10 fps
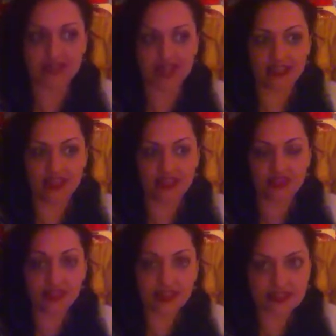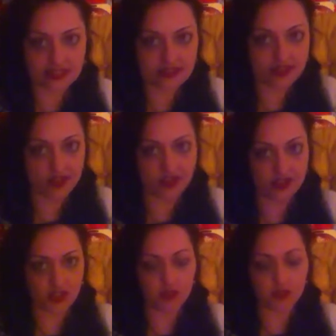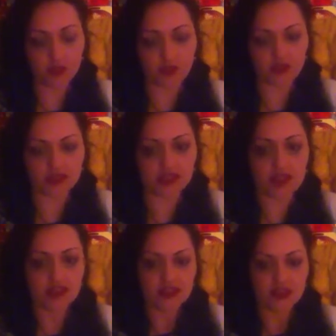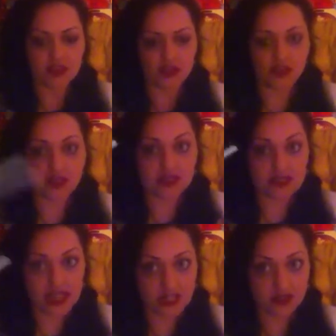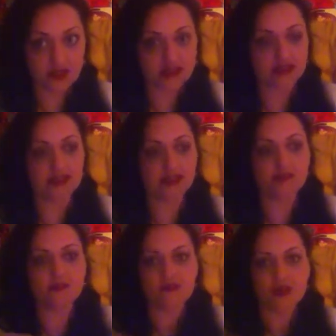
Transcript: and I think it is also important to continuously